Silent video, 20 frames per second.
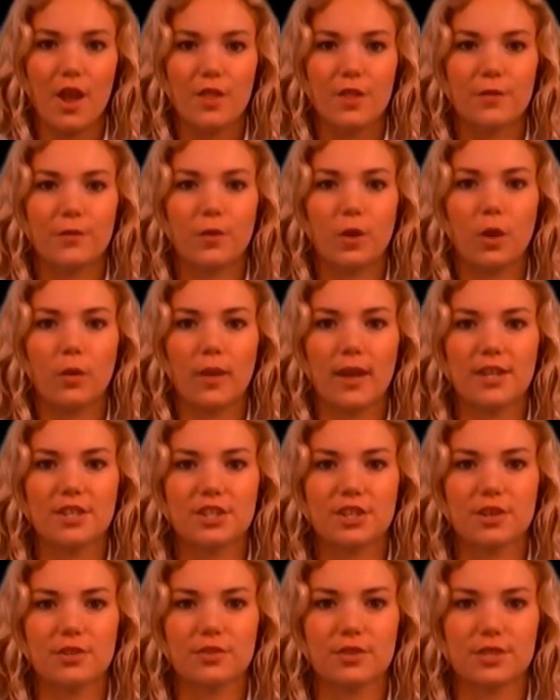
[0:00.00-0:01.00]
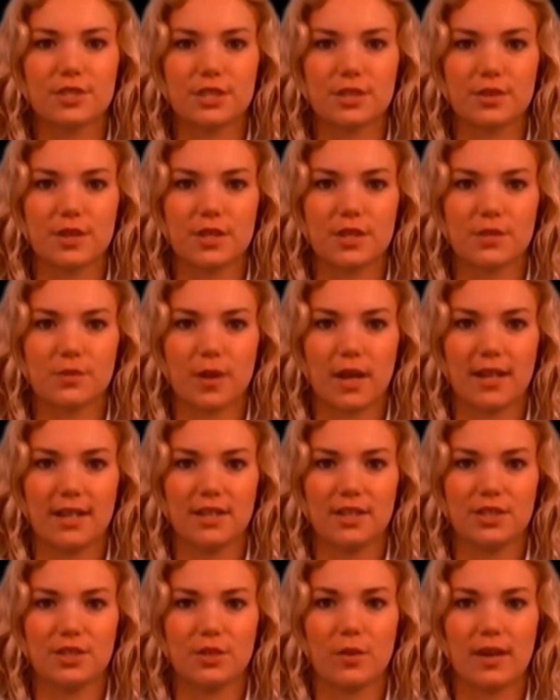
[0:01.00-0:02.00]
The Fort Wayne Children's Zoo is ready
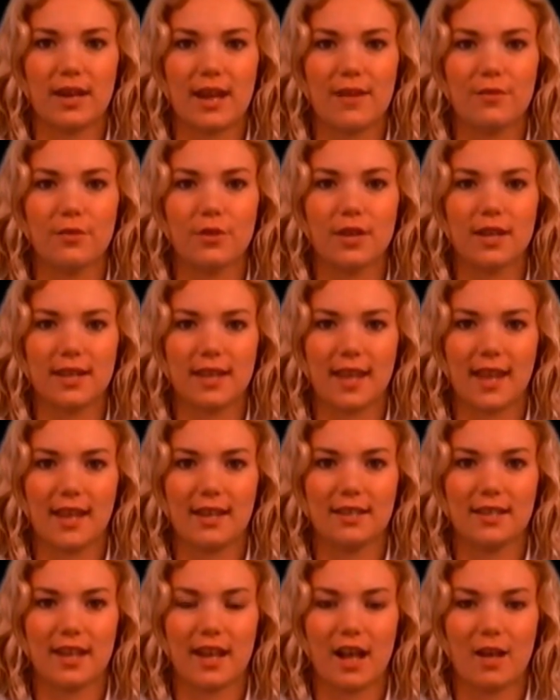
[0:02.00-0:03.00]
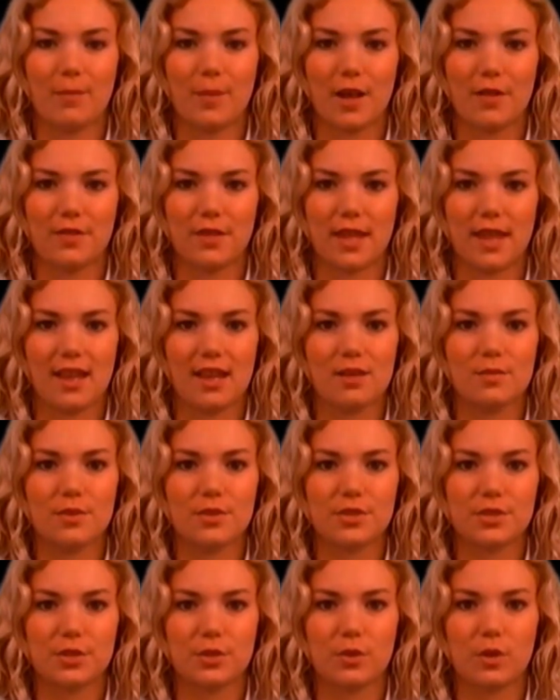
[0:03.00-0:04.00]
to do whatever it can to help out the
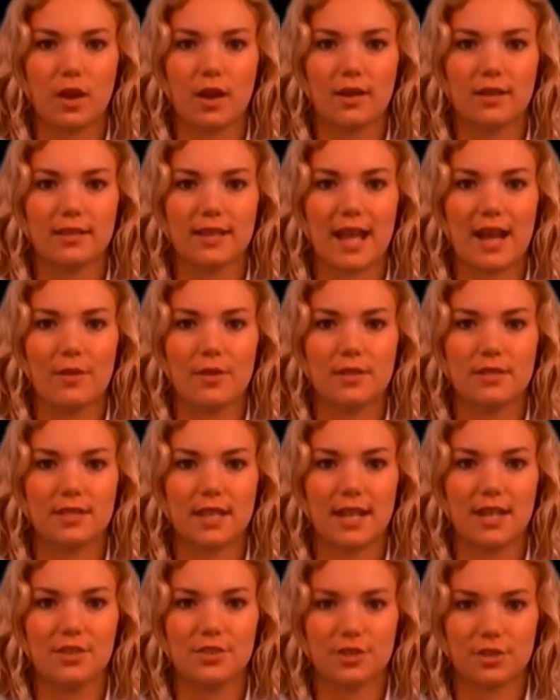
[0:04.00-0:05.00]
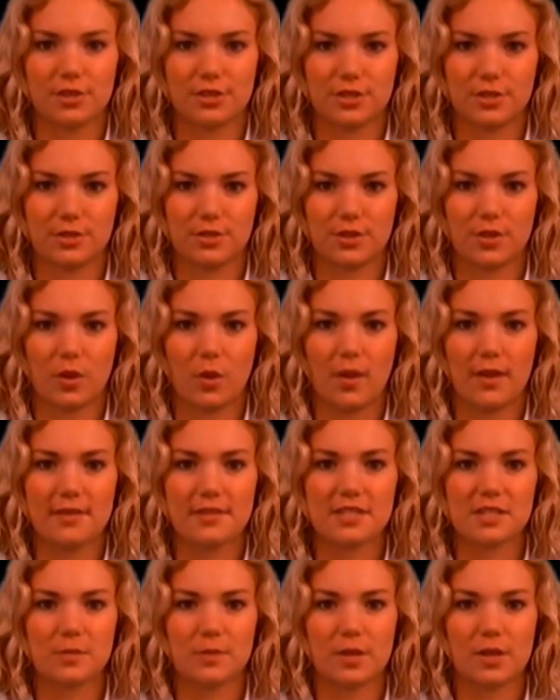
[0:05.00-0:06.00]
animals who are now in danger due to the
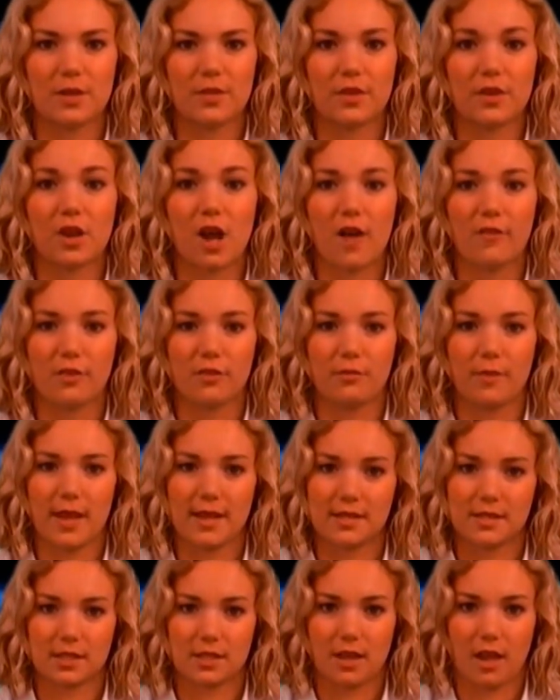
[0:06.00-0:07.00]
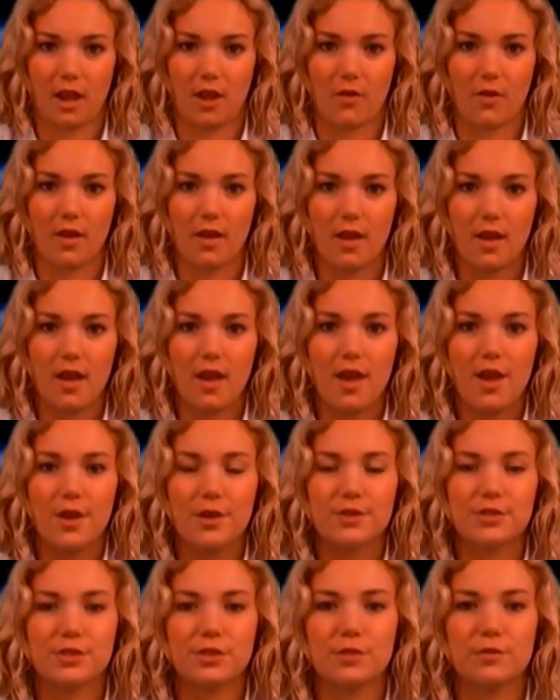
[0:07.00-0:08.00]
oil spill in the Gulf of Mexico.
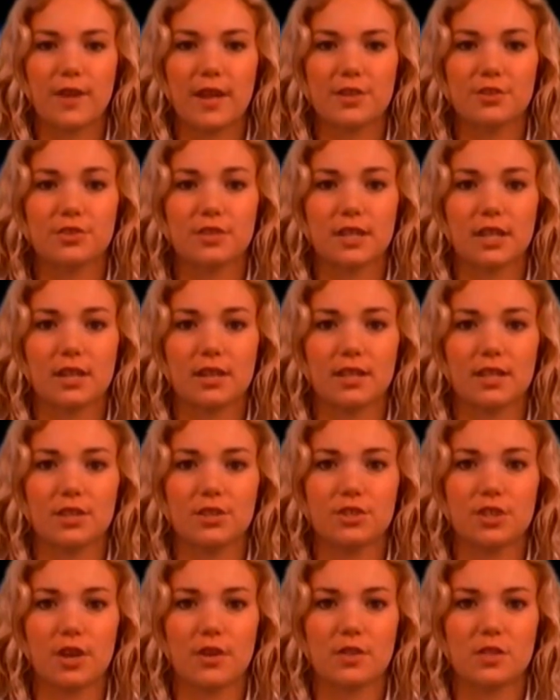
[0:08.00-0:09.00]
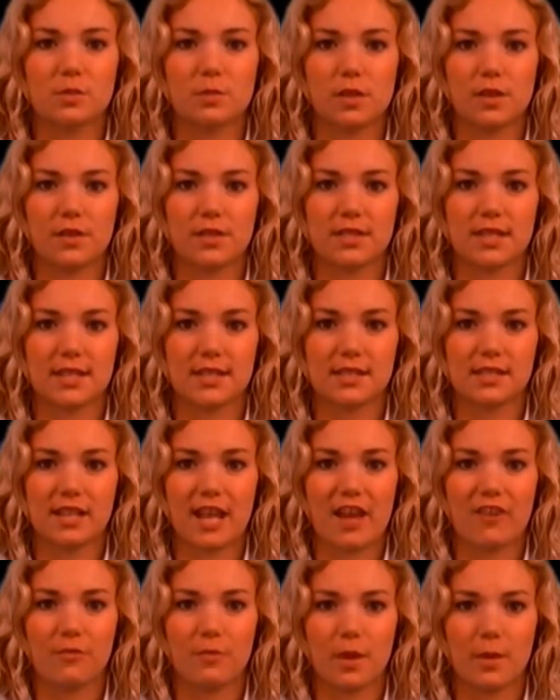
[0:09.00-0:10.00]
Zoo veterinarian Joe Smith says
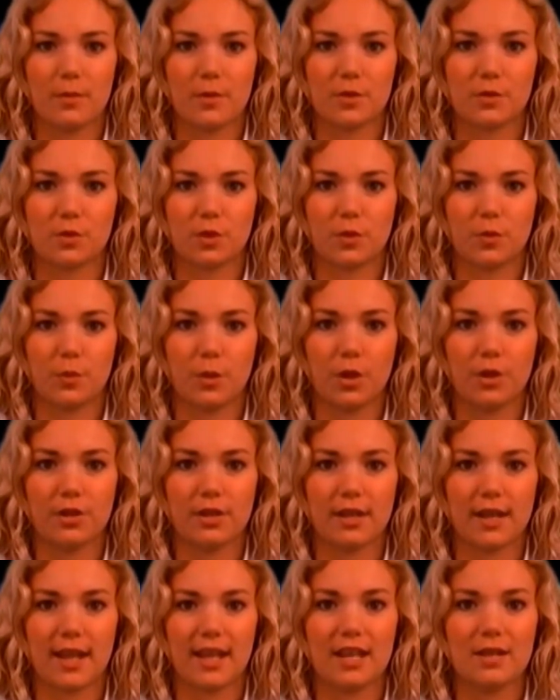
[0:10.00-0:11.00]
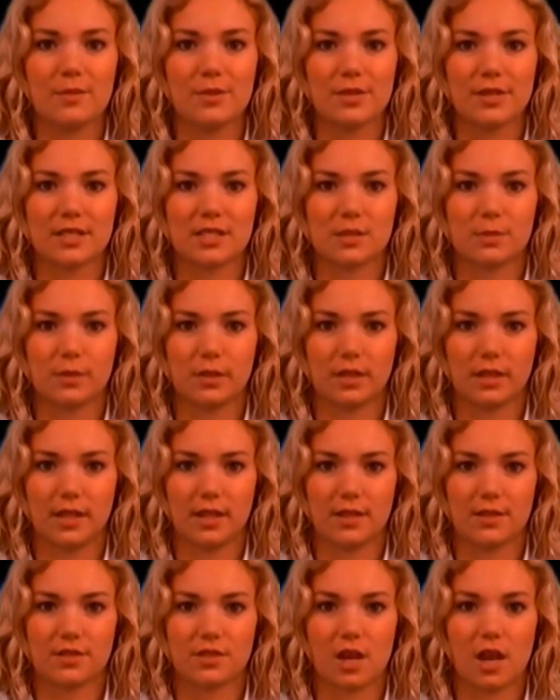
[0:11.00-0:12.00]
staff members with bird and animal
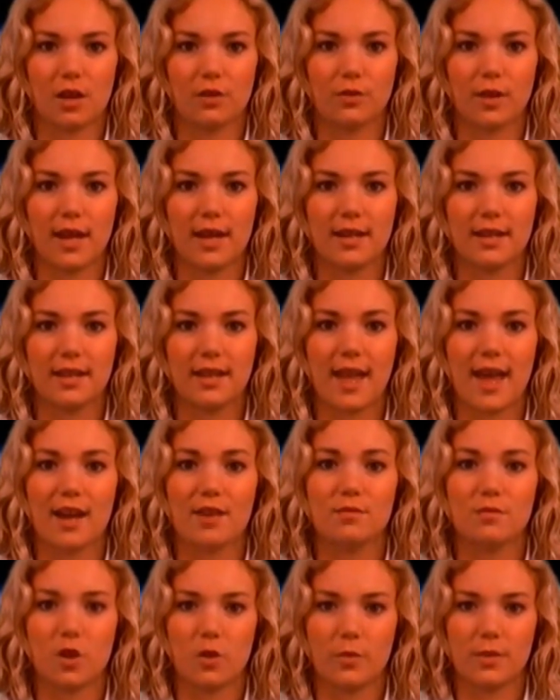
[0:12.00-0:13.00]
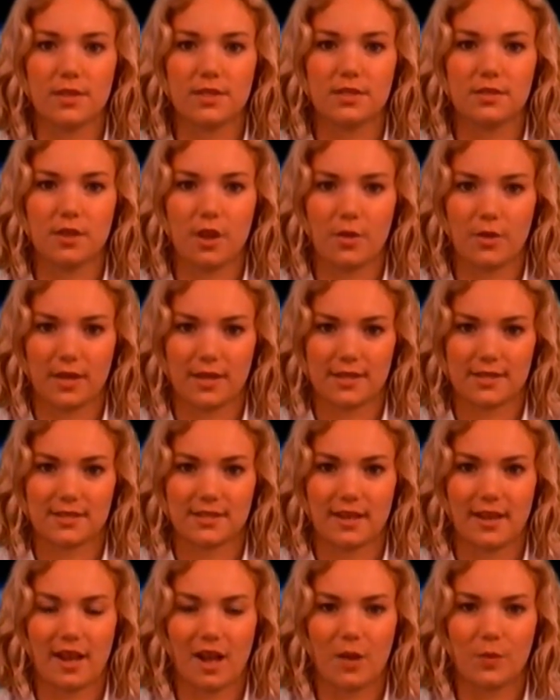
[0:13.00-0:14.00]
experience are ready at a moment's notice
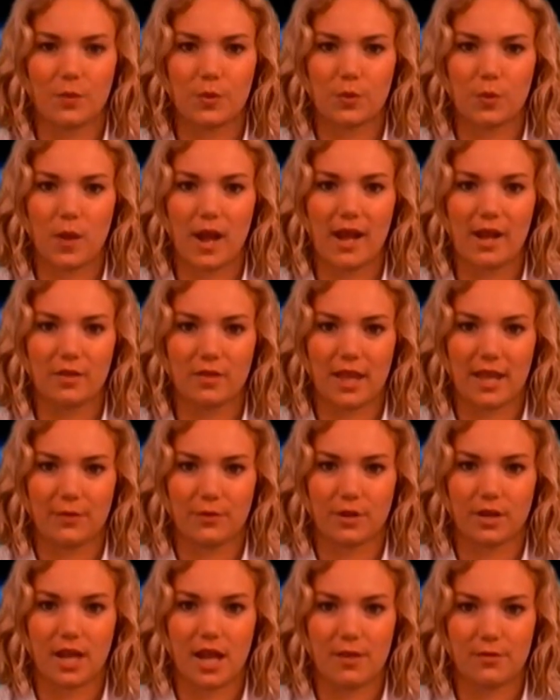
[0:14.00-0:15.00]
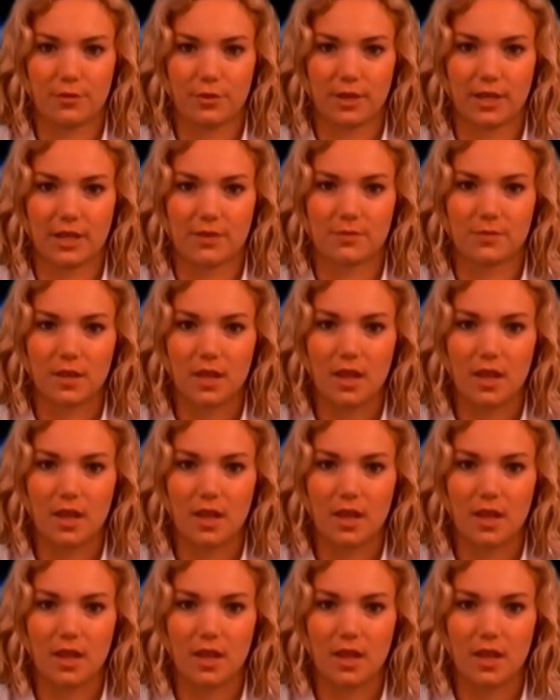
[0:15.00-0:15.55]
to help with wildlife recovery.